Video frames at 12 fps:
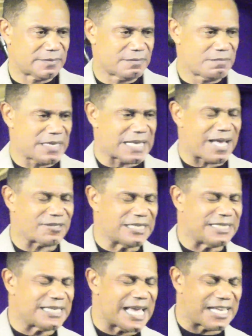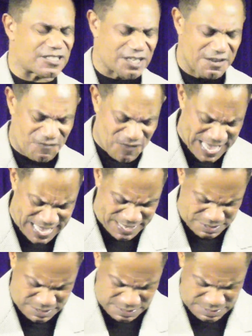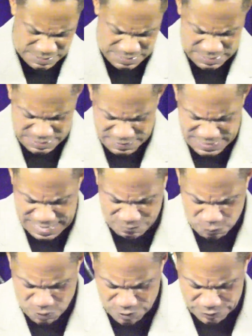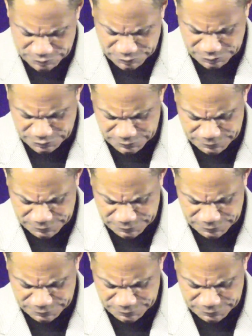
Because it takes faith that works.